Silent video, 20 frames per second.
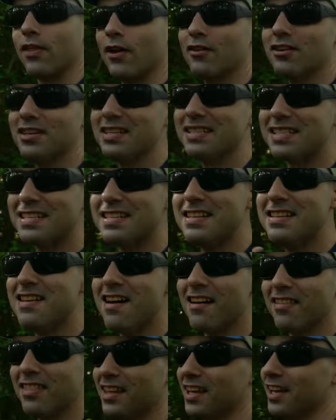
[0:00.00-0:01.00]
There is
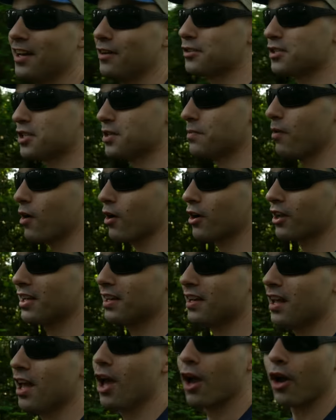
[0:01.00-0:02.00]
nothing else in the
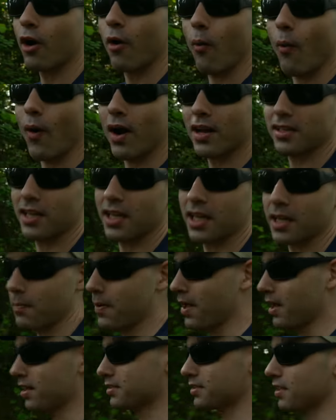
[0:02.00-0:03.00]
market quite like a
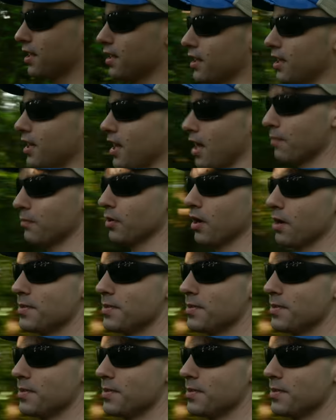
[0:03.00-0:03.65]
Panasonic camera.